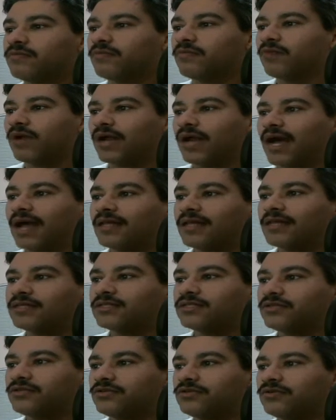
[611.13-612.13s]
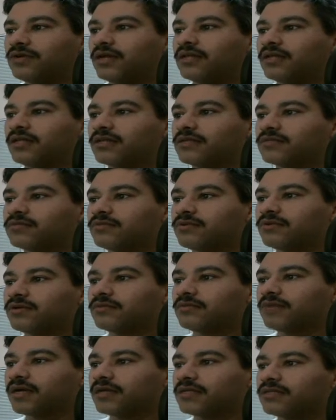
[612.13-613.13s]
What I like to do, I like to
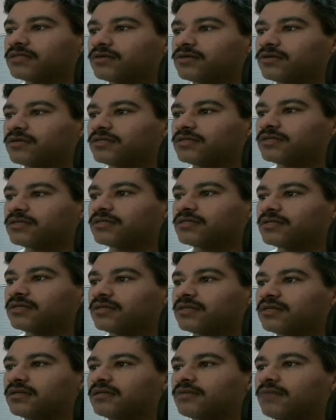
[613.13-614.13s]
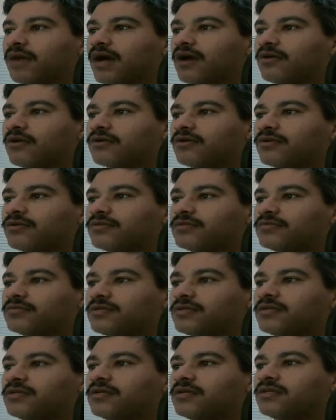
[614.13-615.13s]
put my tokens in Power and
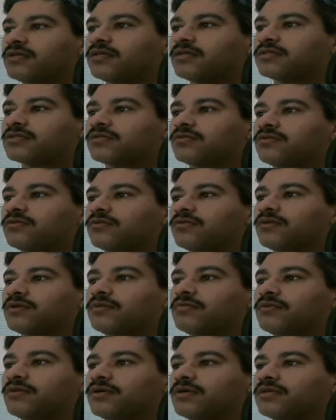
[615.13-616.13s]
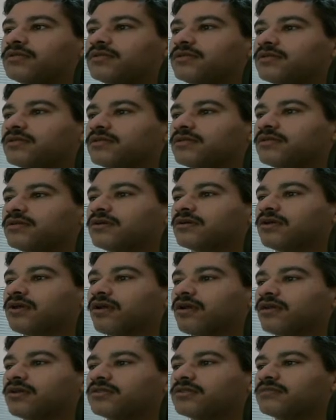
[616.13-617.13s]
Charisma. So we put the
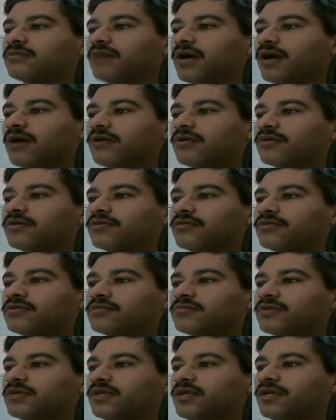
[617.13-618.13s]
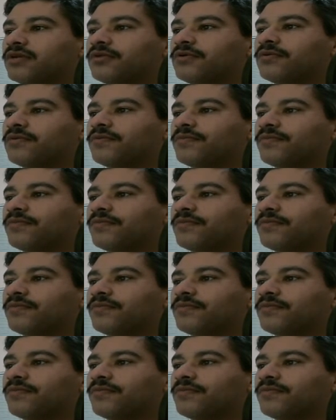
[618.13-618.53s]
cards in Power and Charisma here.